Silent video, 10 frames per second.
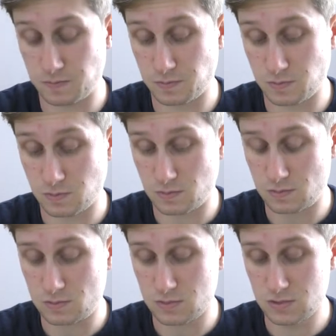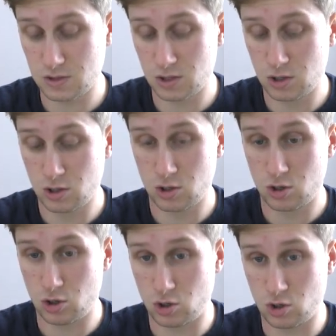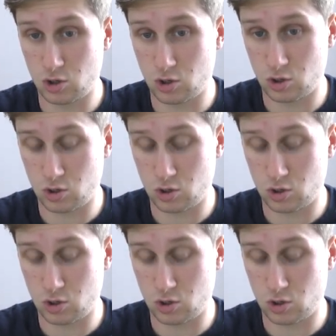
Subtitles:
Nothing is said.